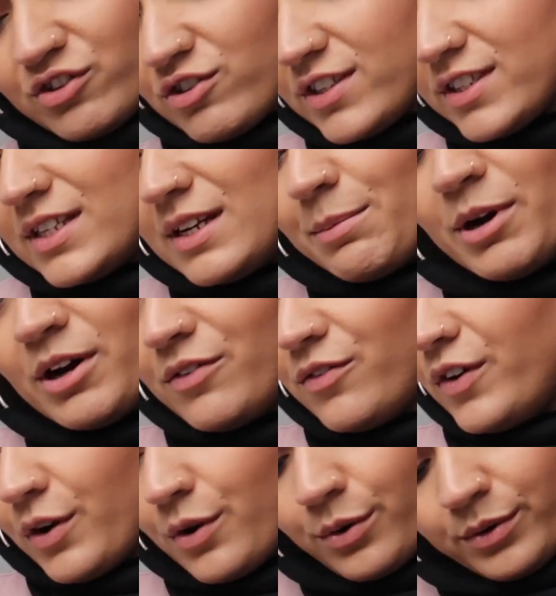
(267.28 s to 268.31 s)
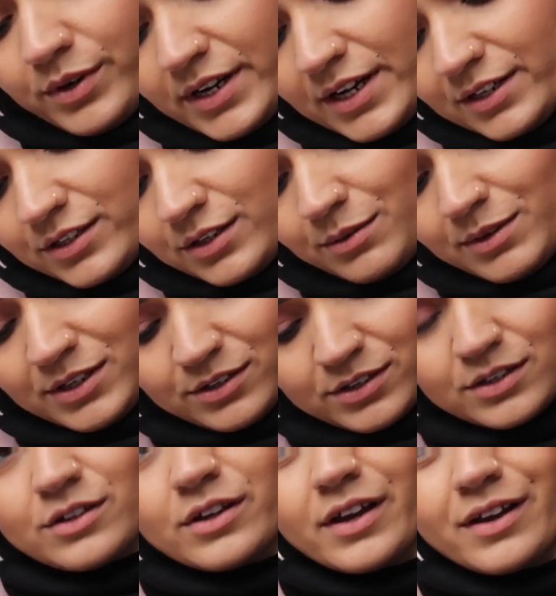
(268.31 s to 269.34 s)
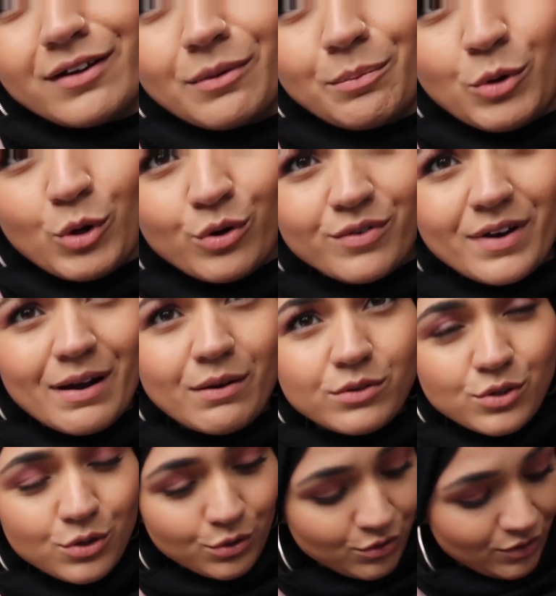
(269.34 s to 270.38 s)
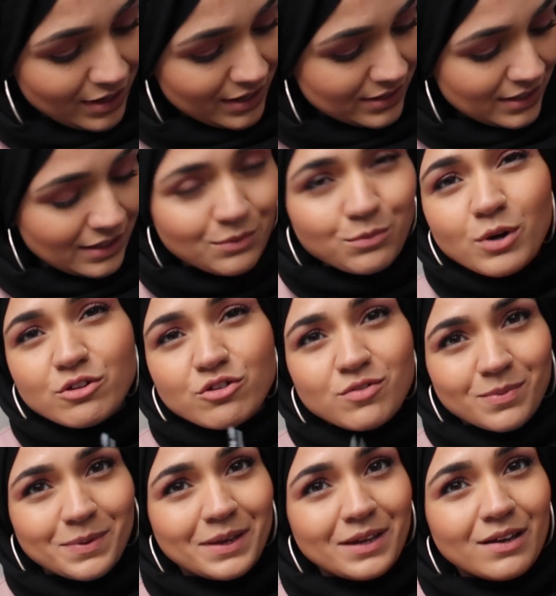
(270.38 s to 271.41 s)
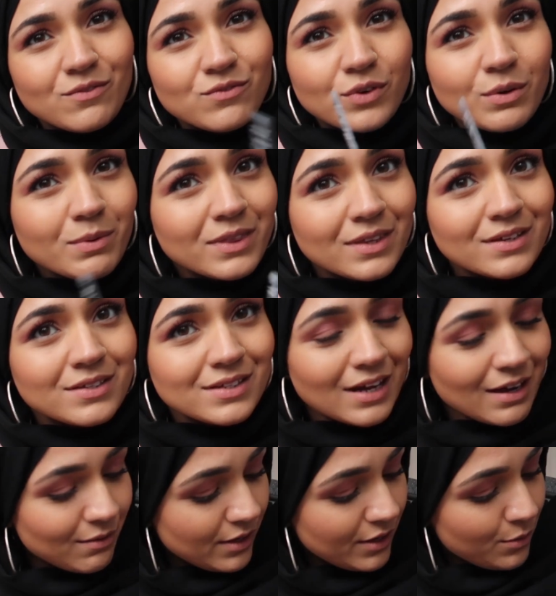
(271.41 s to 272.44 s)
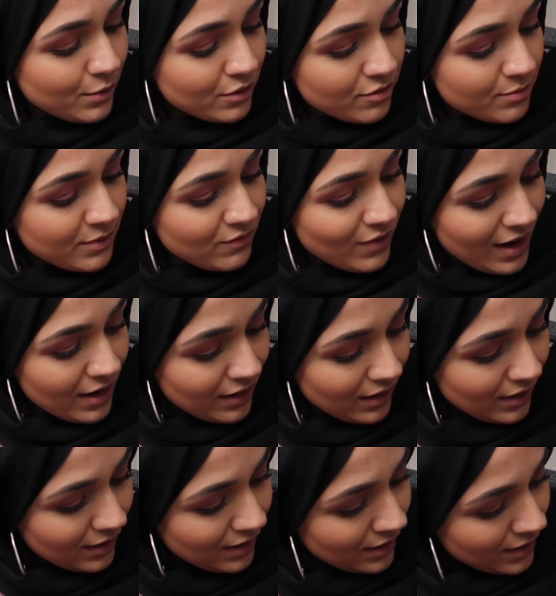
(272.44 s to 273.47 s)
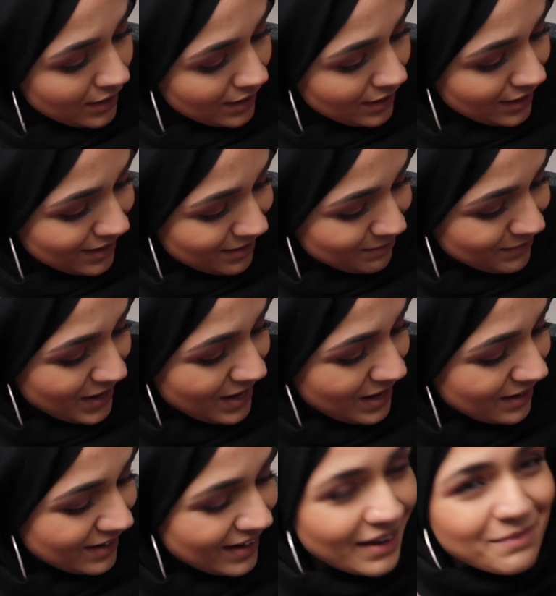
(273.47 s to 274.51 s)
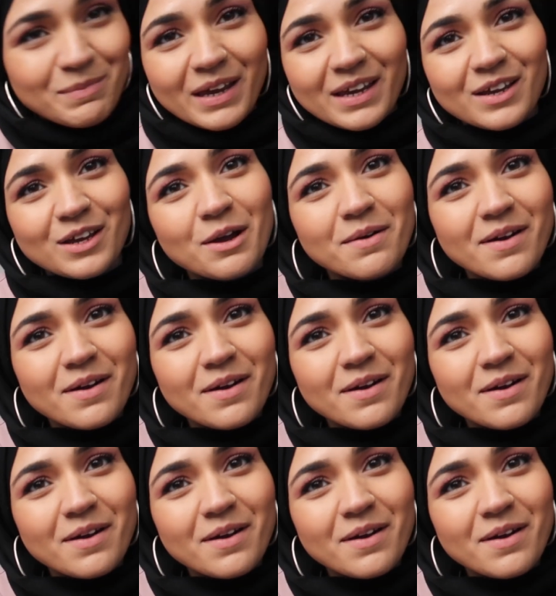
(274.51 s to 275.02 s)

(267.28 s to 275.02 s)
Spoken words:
just snip off a corner so it doesn't, like, pour out too crazy. Watch me ruin this now, like, watch me wreck it. And make it go